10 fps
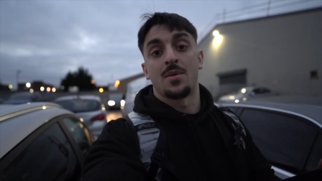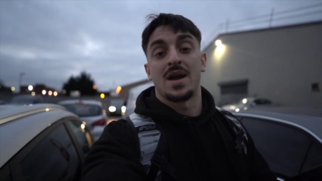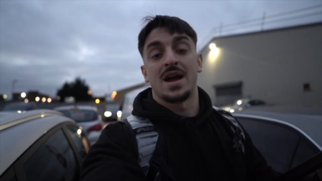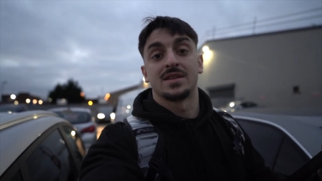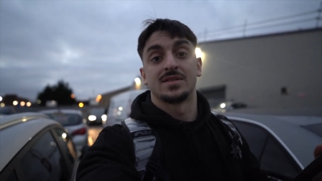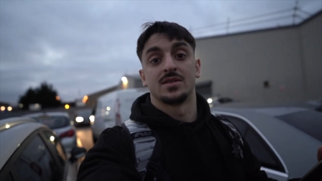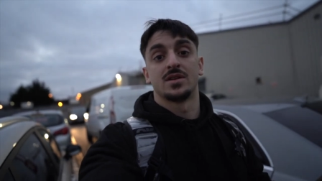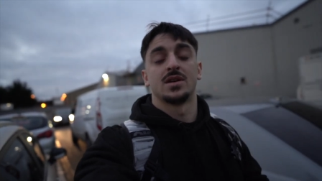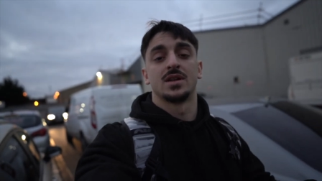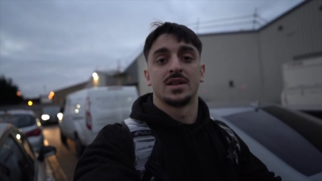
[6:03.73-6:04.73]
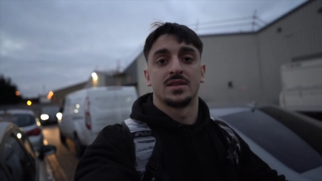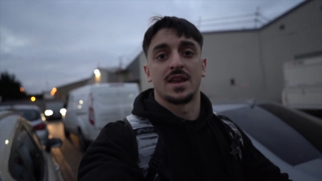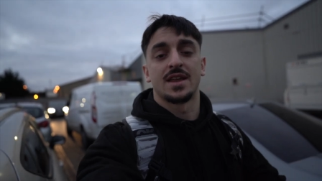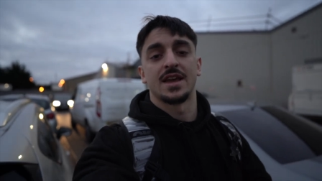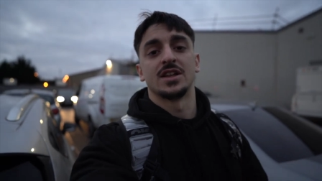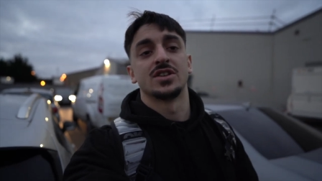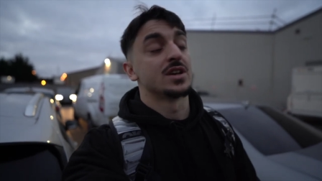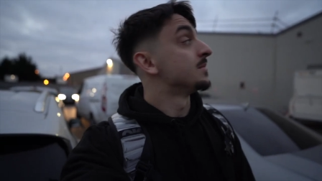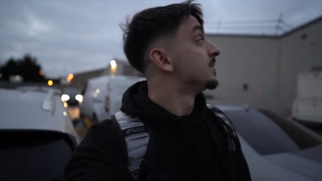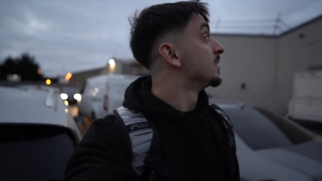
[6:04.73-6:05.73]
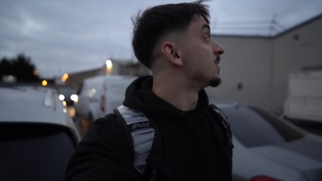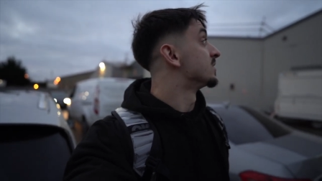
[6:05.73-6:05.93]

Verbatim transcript: we're at a dedicated gym, or